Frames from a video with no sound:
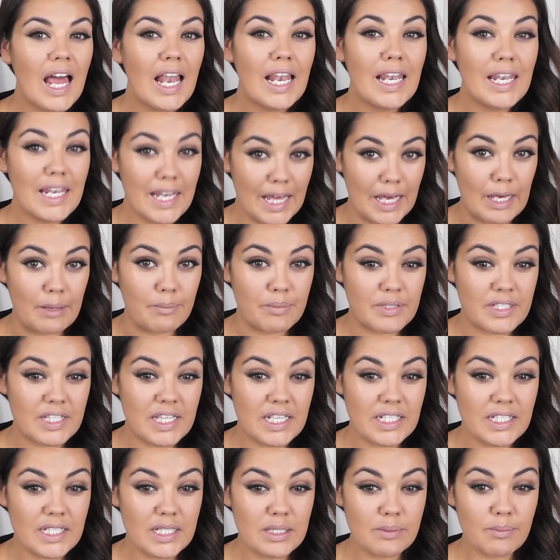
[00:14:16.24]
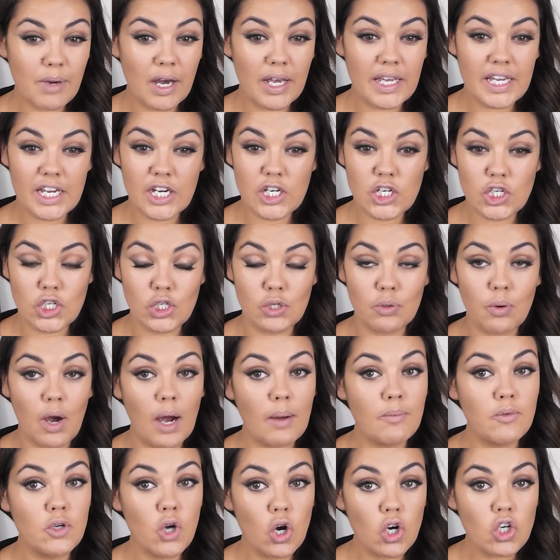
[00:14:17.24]
Lips, this is my issue.
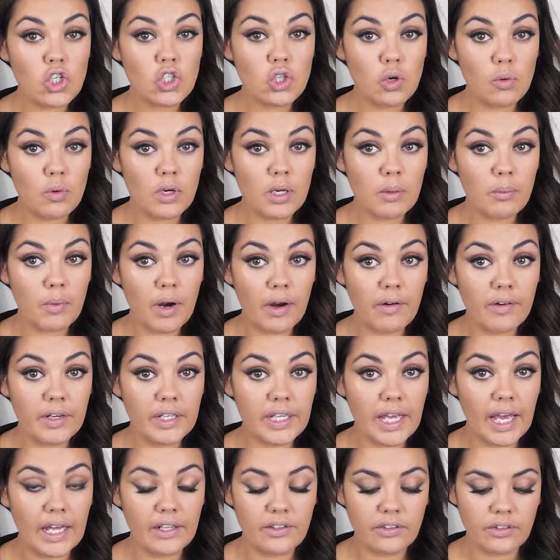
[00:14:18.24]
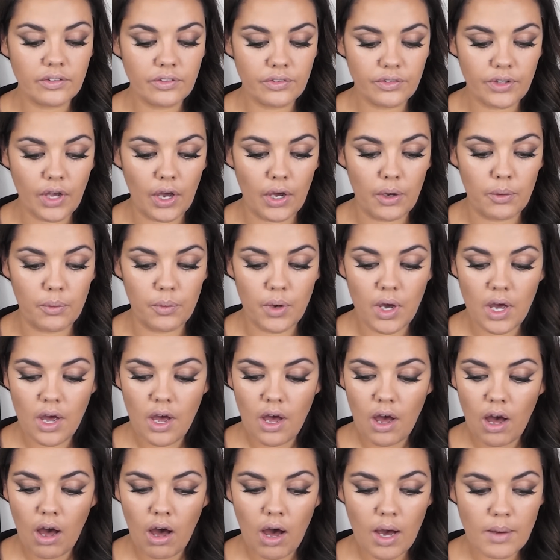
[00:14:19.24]
I'm not sure what I'm wearing yet, so
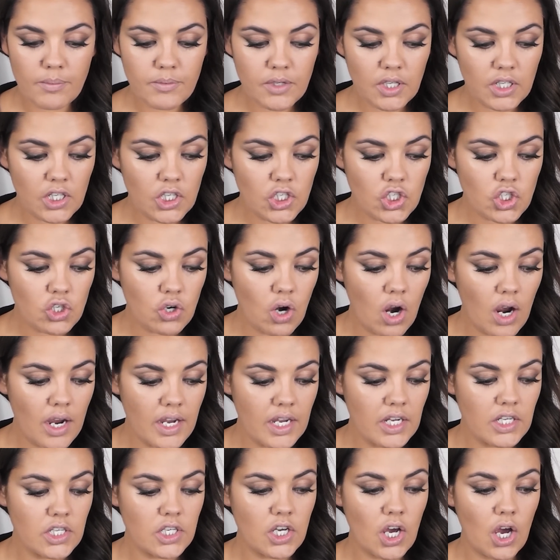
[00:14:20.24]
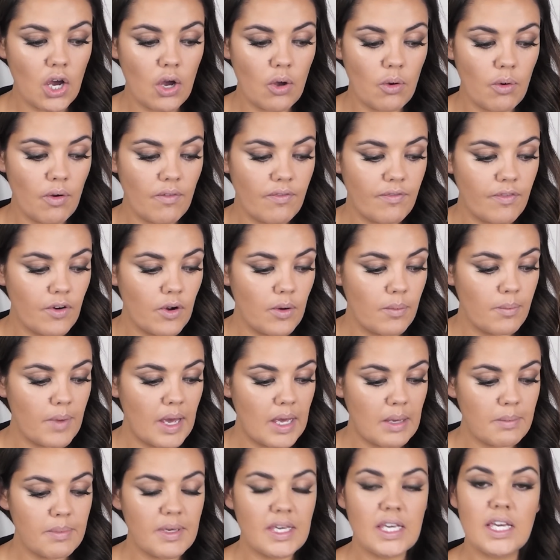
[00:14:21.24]
I'm going to try and go for
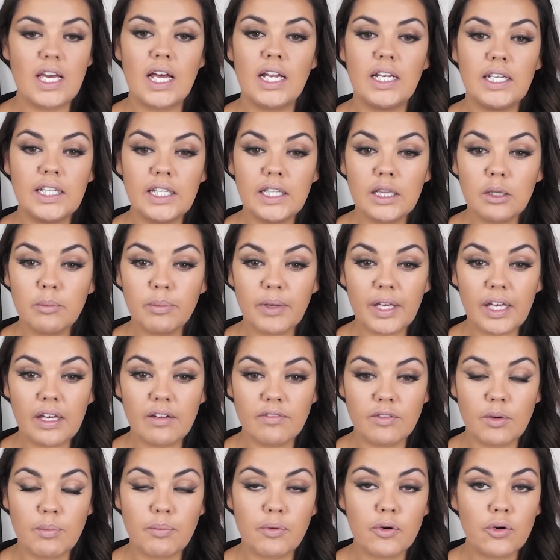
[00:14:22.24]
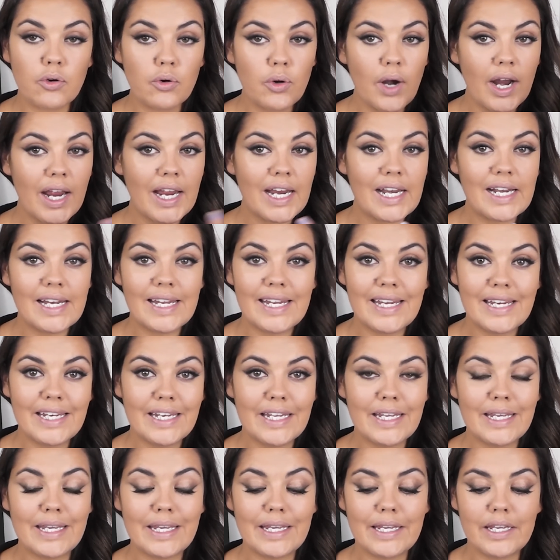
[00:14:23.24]
maybe a little bit of a
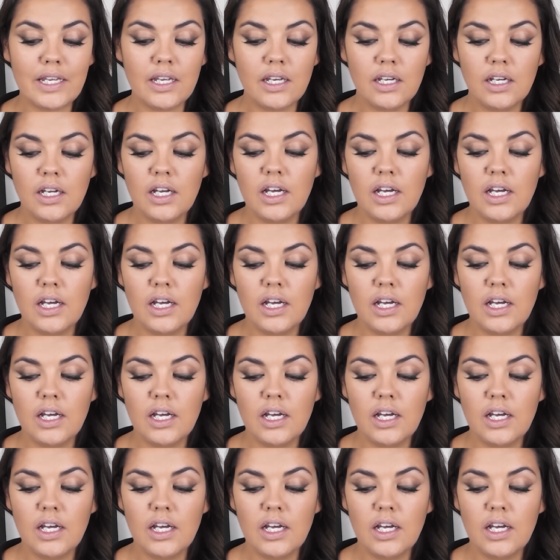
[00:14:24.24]
praline